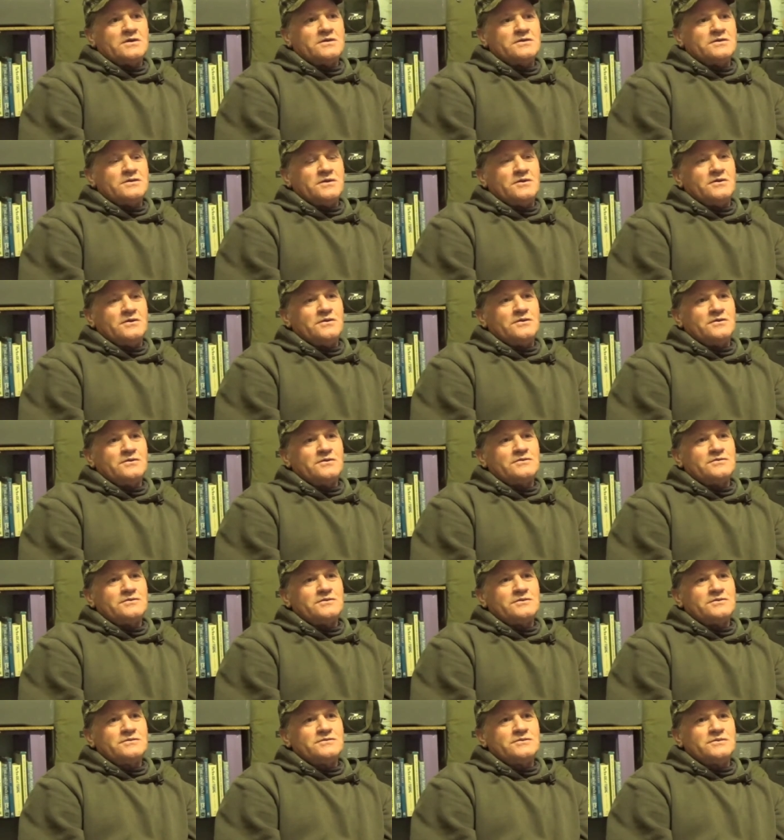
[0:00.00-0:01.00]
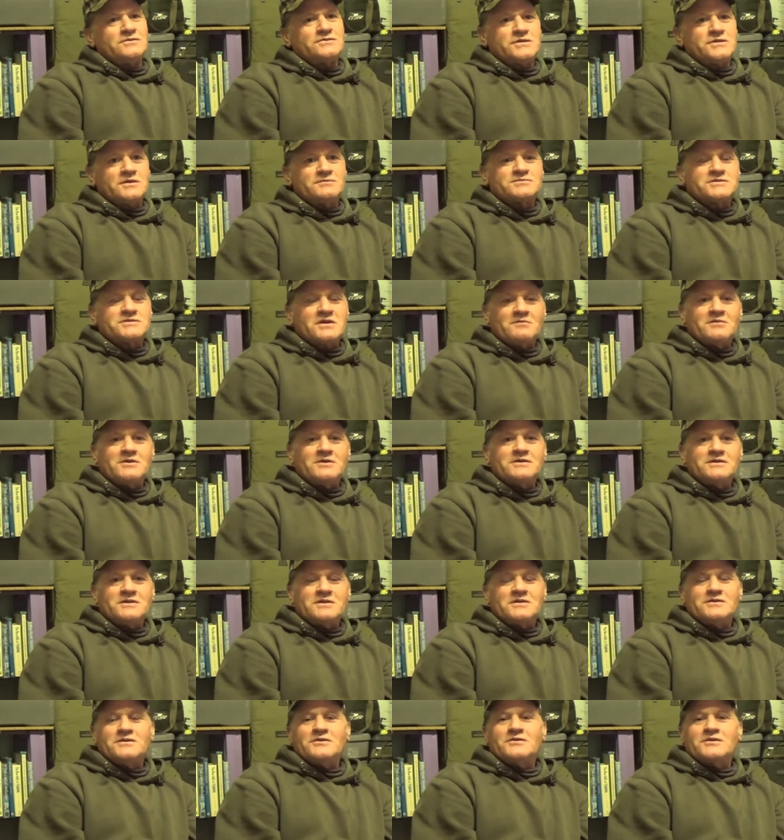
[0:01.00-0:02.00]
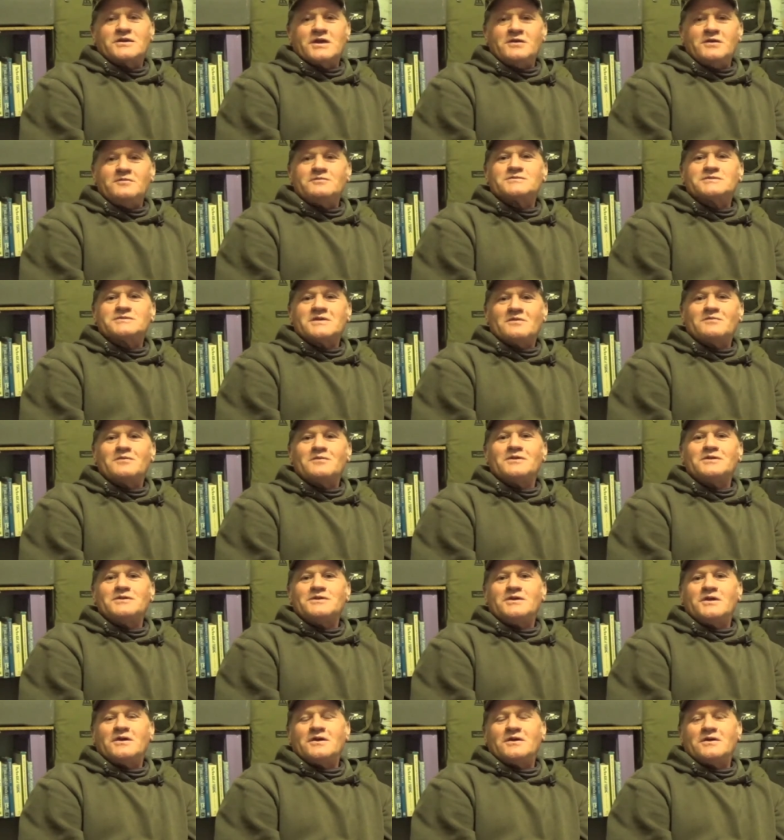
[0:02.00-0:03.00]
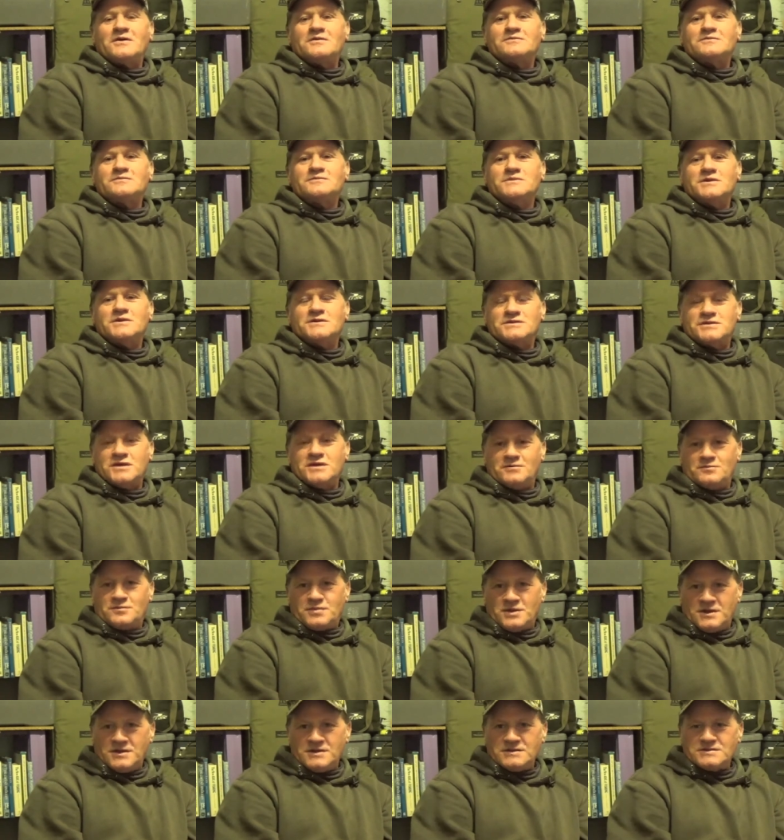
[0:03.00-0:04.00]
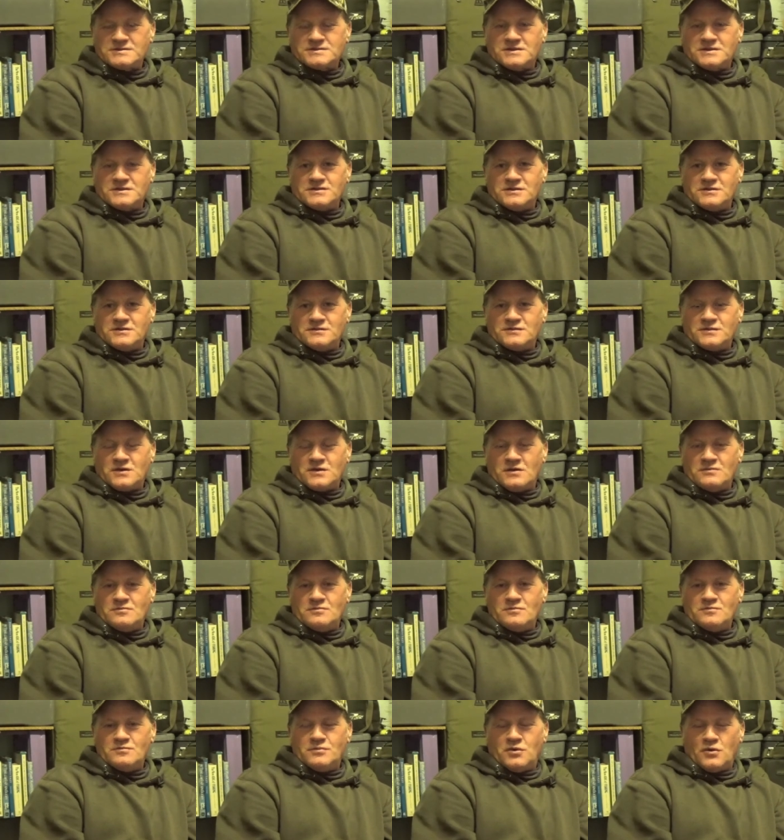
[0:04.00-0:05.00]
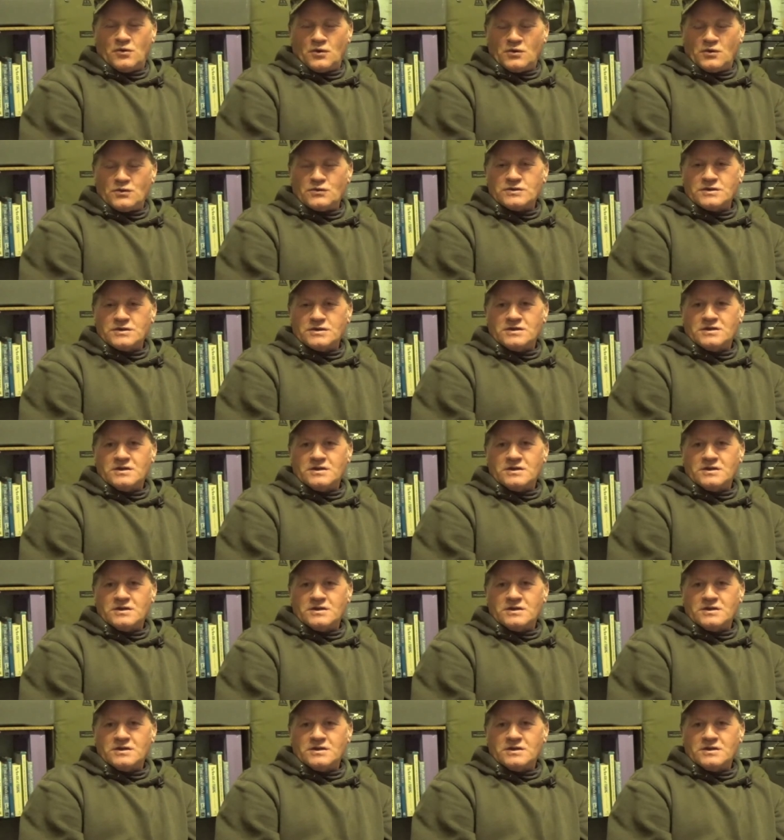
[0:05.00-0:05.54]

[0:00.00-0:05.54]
you tip some in, you keep some in your chickpeas that you've boiled,